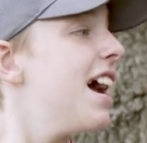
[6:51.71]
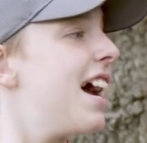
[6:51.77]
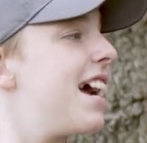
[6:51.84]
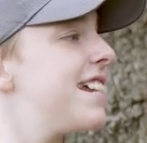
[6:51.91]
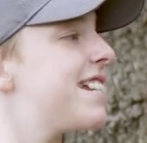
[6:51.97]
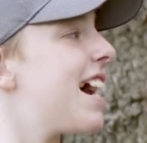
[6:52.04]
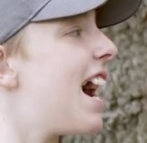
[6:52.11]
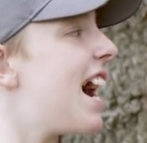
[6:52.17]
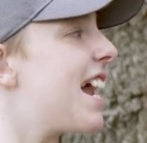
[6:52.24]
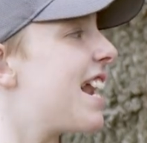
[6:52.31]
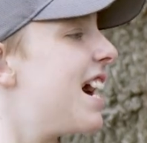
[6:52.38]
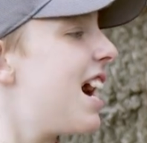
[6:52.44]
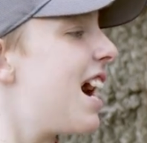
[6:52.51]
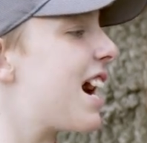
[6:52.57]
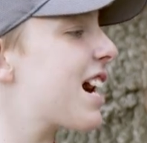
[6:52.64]
Hey Dad,
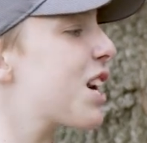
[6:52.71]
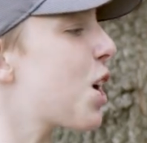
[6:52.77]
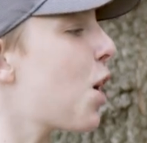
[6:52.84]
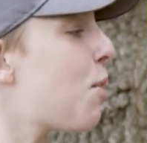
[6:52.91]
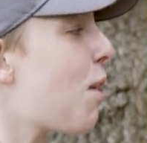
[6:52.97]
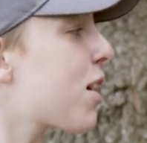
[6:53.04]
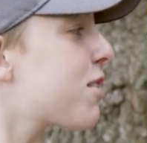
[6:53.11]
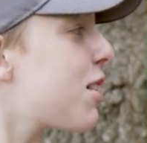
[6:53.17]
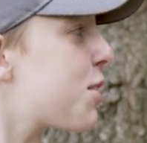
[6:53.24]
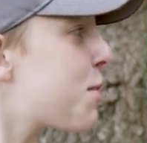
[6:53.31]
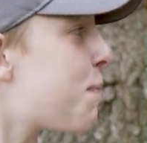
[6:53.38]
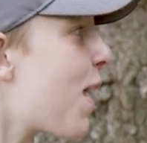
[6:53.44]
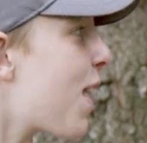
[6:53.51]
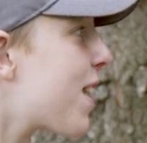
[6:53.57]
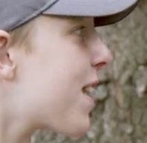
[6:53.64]
I'm gonna go walk around
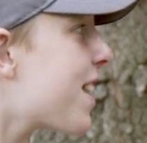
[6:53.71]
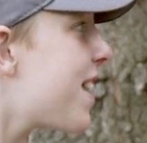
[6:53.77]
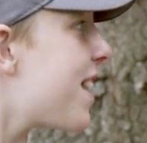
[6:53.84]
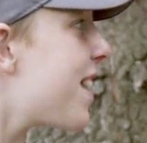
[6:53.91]
the park.